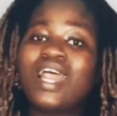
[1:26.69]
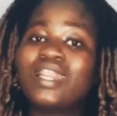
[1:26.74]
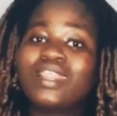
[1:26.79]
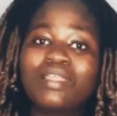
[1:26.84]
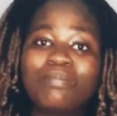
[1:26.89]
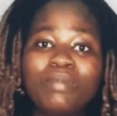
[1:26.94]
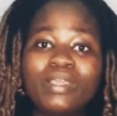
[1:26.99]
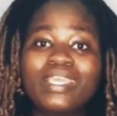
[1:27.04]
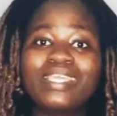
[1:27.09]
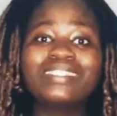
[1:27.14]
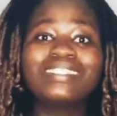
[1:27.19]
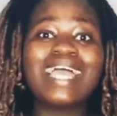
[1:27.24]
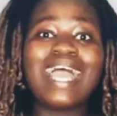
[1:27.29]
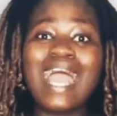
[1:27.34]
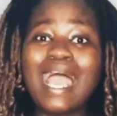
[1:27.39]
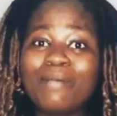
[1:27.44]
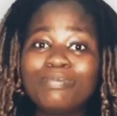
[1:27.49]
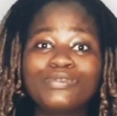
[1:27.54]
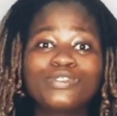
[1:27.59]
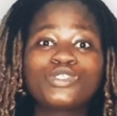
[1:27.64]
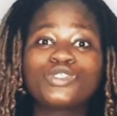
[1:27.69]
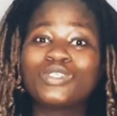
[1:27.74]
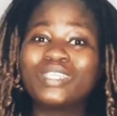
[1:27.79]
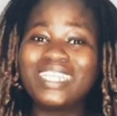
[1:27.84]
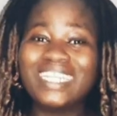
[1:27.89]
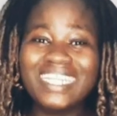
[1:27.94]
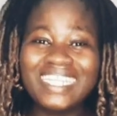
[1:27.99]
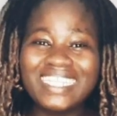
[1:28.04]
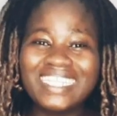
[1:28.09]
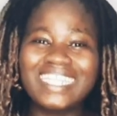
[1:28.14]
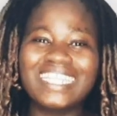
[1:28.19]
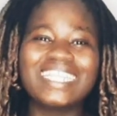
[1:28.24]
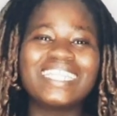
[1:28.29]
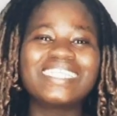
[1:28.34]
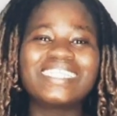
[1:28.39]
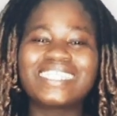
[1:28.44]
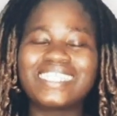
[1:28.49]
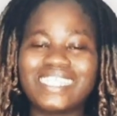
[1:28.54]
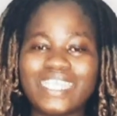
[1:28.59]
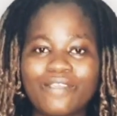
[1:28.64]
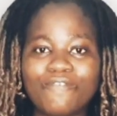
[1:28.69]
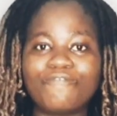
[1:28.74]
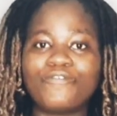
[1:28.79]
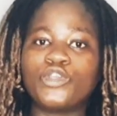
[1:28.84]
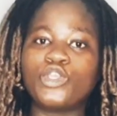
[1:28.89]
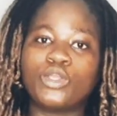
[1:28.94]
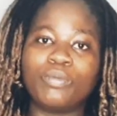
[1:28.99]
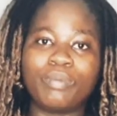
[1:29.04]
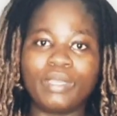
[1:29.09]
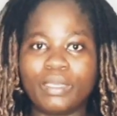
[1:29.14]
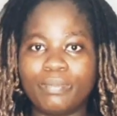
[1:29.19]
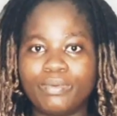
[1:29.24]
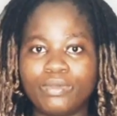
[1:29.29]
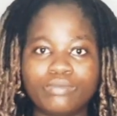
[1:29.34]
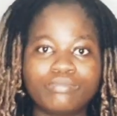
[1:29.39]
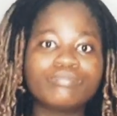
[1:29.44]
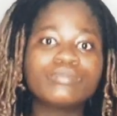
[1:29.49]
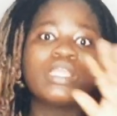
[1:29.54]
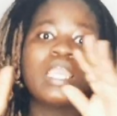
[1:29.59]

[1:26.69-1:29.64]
The milk is absolutely safe for your baby.